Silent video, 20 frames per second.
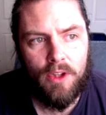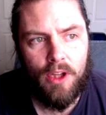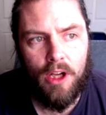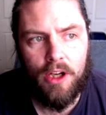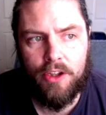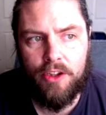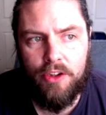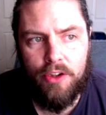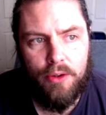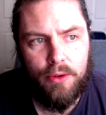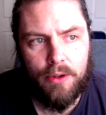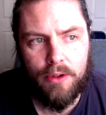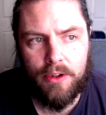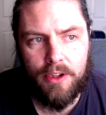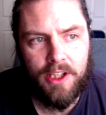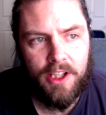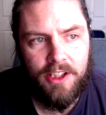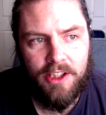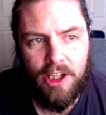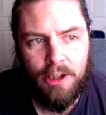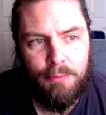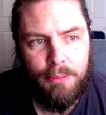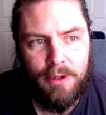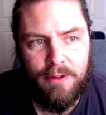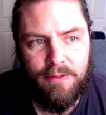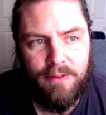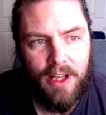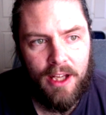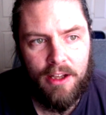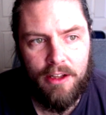a cure cannot be
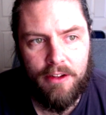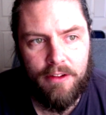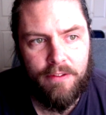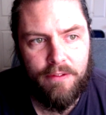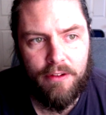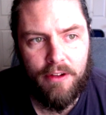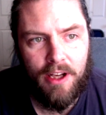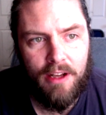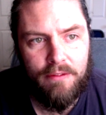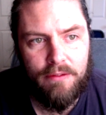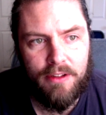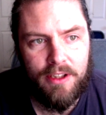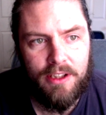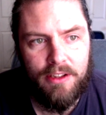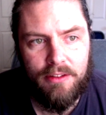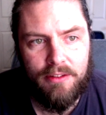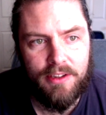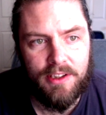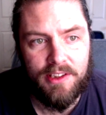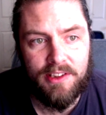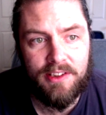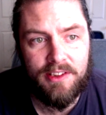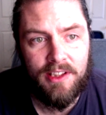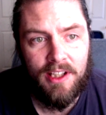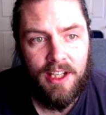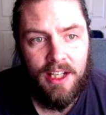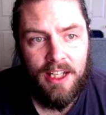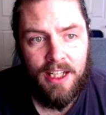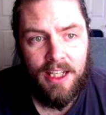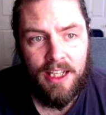found for every illness,
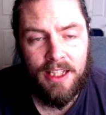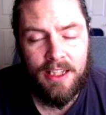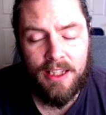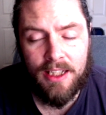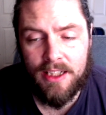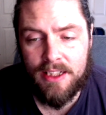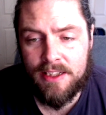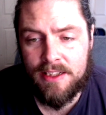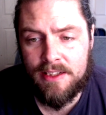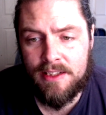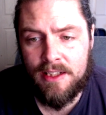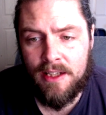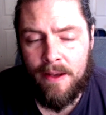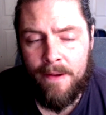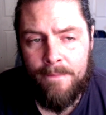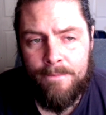and thus,